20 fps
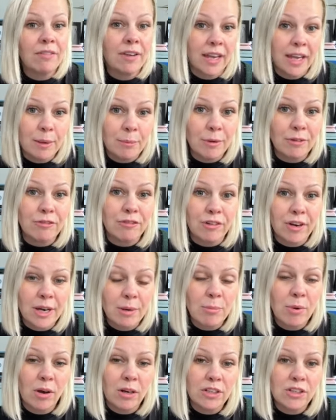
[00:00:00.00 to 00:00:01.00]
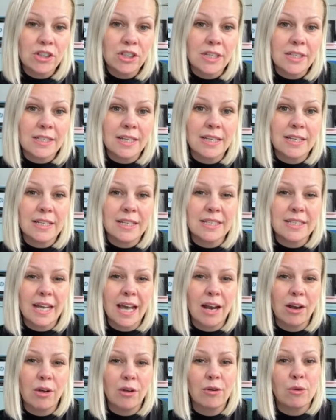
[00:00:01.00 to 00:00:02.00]
HEMA-free polishes in the
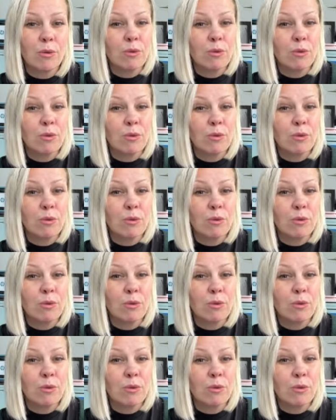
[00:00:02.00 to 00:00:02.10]
salon,